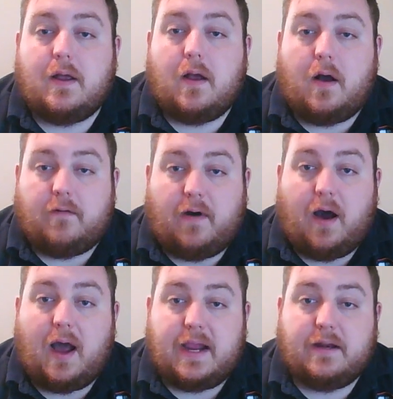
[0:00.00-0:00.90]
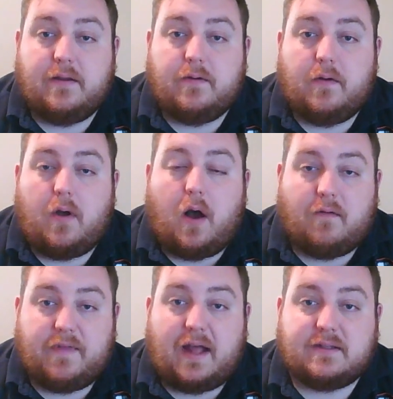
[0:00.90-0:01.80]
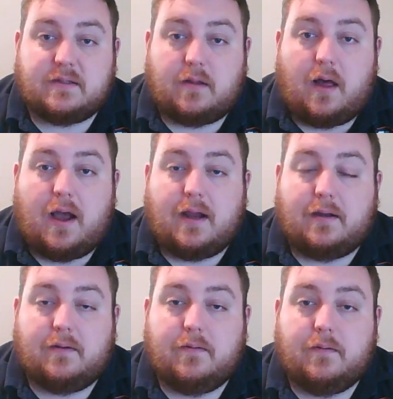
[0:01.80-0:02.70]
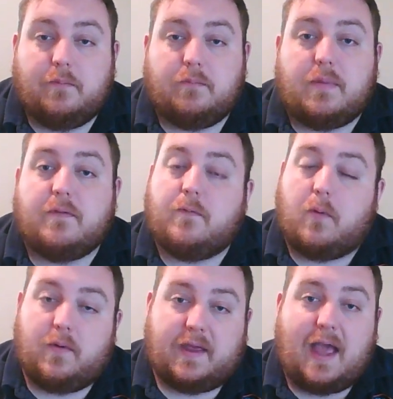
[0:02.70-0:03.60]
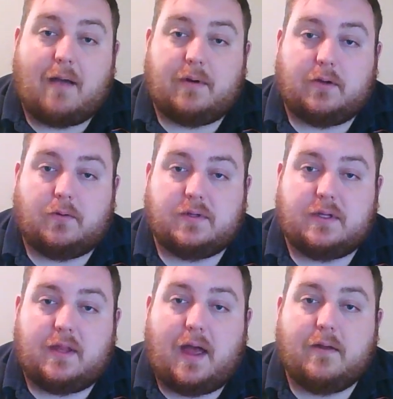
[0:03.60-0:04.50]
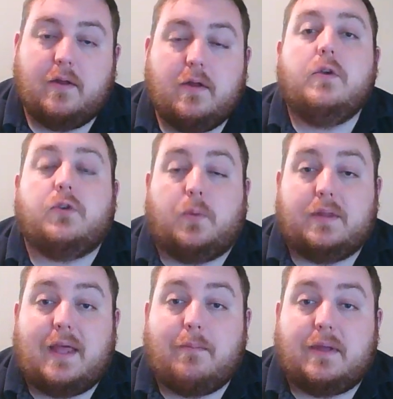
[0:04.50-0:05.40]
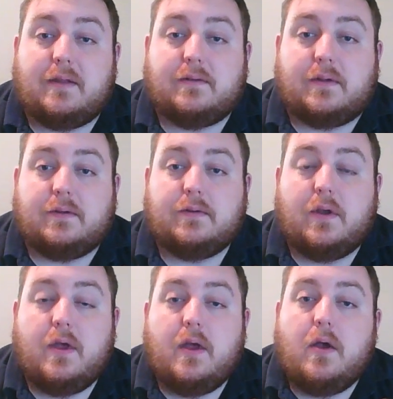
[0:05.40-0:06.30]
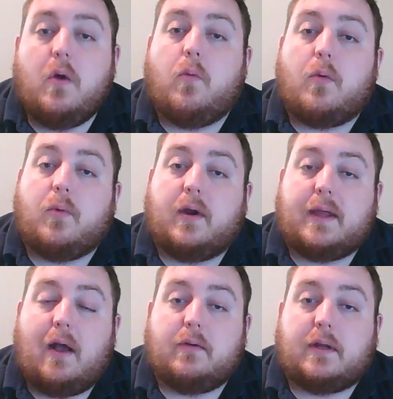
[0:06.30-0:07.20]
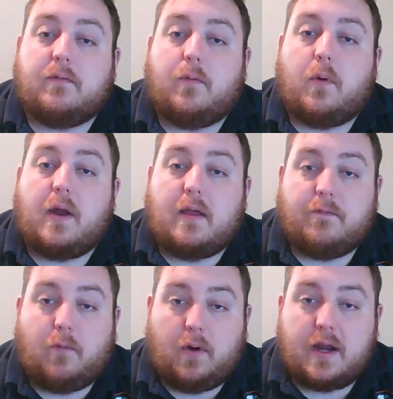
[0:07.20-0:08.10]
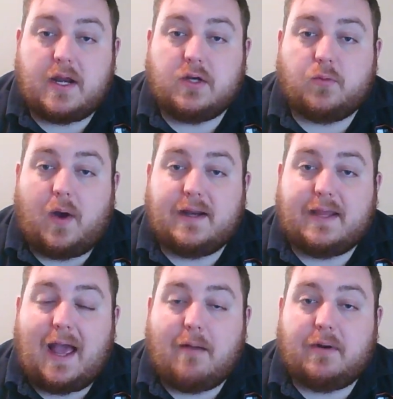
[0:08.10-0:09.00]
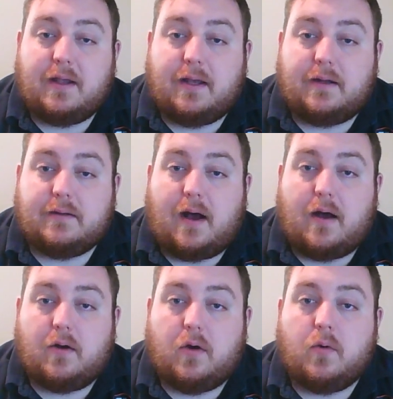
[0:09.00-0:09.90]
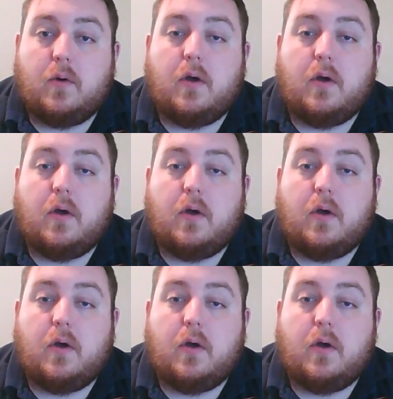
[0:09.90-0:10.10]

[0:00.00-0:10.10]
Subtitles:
of height of that slide before the cabinet goes into that. So what that means is when we're accounting for a 40-inch wide cabinet in a Tahoe,